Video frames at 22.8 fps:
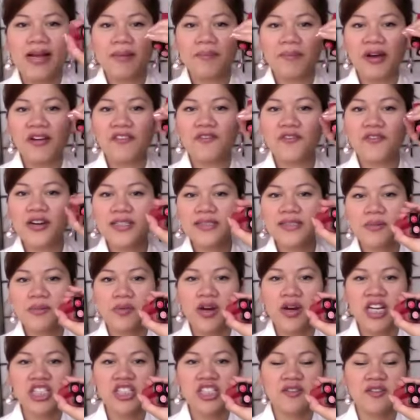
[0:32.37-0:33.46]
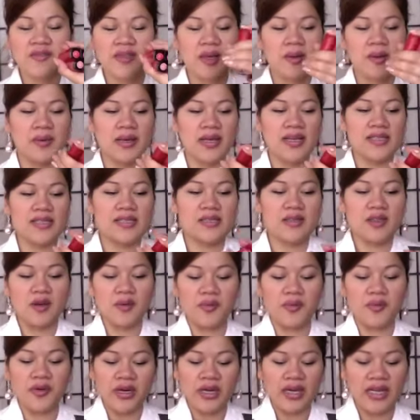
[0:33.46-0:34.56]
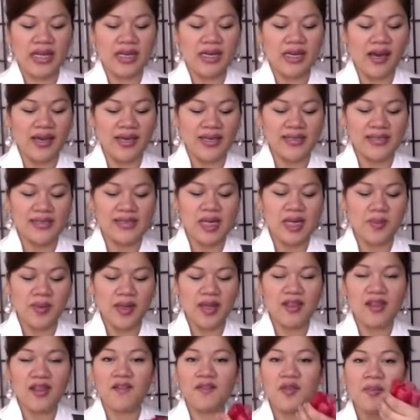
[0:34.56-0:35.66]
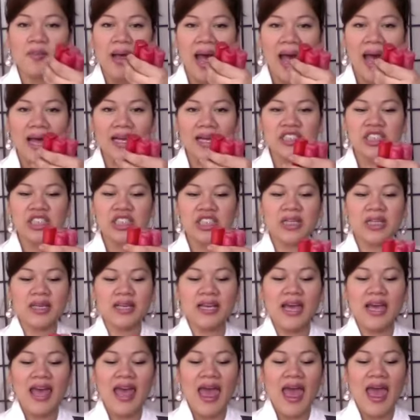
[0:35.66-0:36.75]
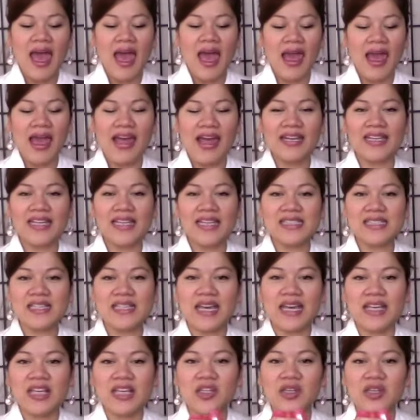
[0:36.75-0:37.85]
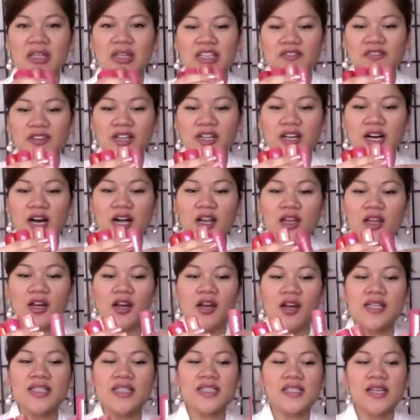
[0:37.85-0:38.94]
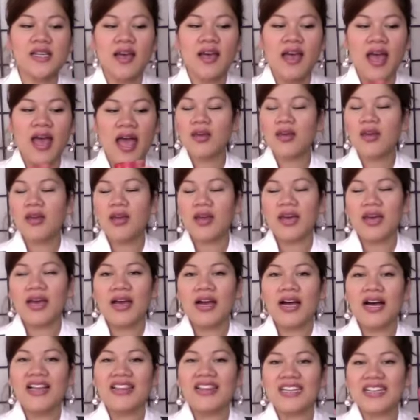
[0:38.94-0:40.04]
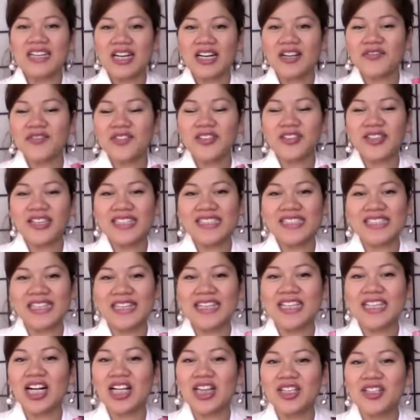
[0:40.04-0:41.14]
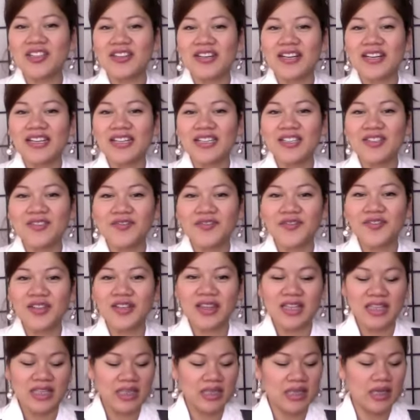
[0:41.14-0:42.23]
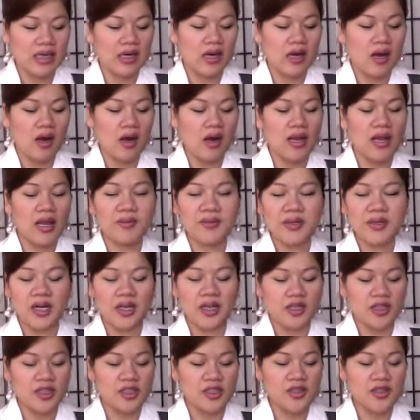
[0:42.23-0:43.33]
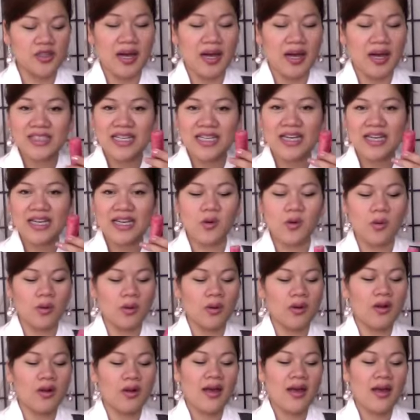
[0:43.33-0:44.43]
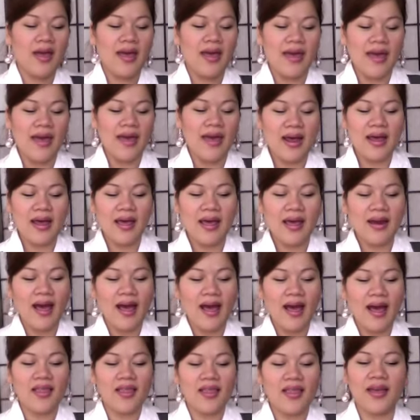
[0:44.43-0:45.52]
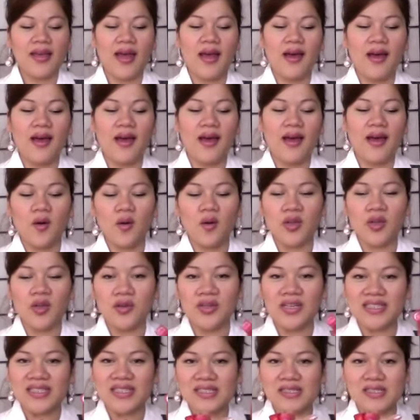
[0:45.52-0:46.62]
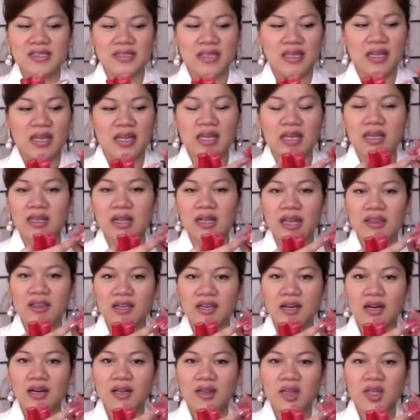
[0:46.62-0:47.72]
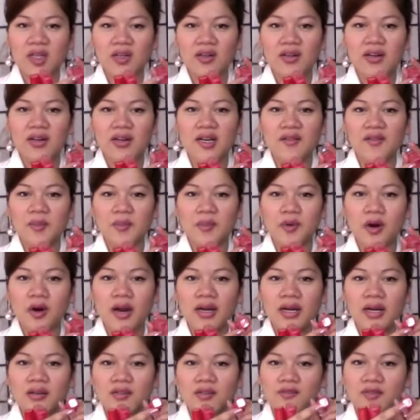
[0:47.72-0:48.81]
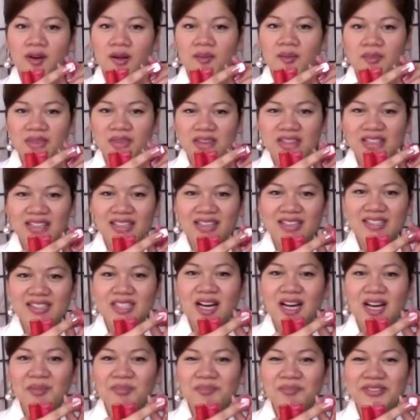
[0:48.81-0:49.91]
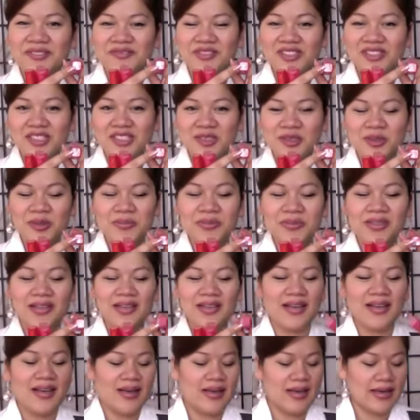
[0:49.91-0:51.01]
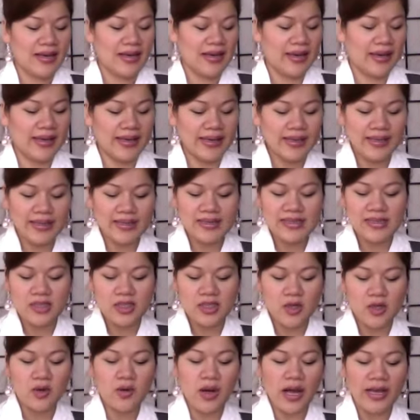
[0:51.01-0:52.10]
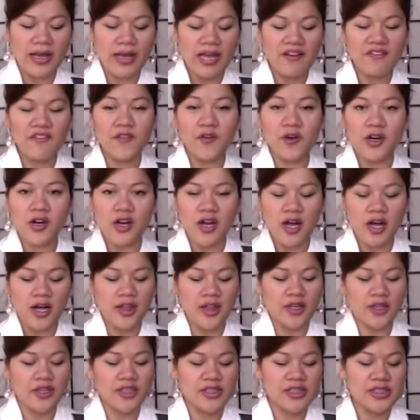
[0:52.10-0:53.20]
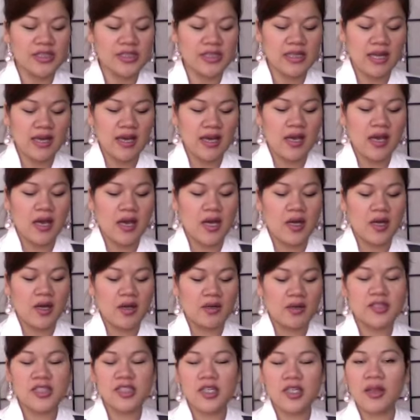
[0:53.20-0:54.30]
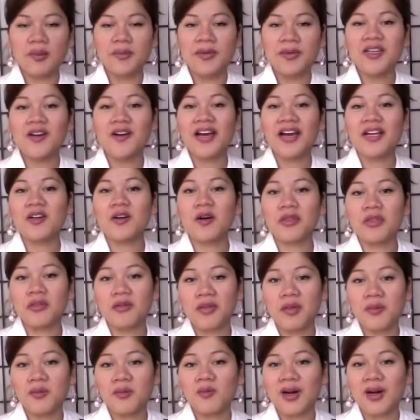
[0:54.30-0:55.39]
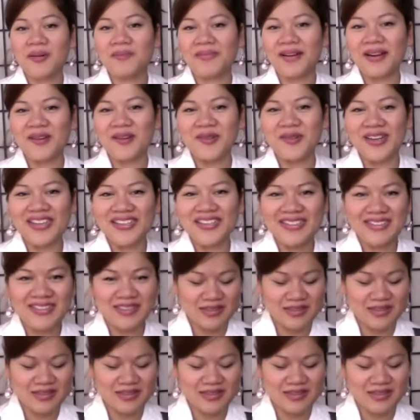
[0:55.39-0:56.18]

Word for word: My first impression of them is they're pretty nice. I mean, I love the packaging, and it's like you get different colors. The cover is the color of the lip color, so that was kind of cool. And I like how you can see like the color of the product from the top of the tube. And so I got four colors. So let me go ahead and go through them one by one.